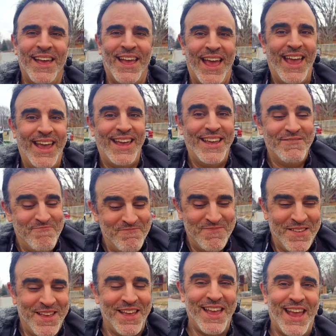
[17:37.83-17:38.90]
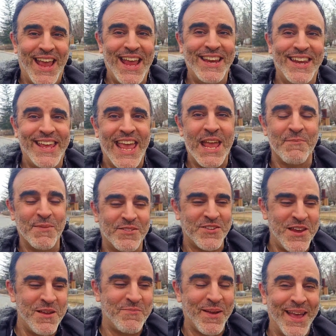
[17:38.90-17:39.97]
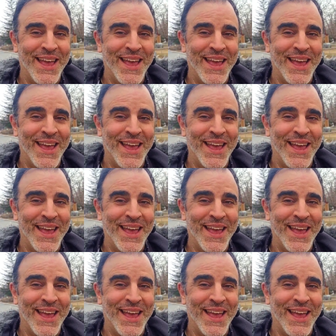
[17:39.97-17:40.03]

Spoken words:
a indie game, a cheap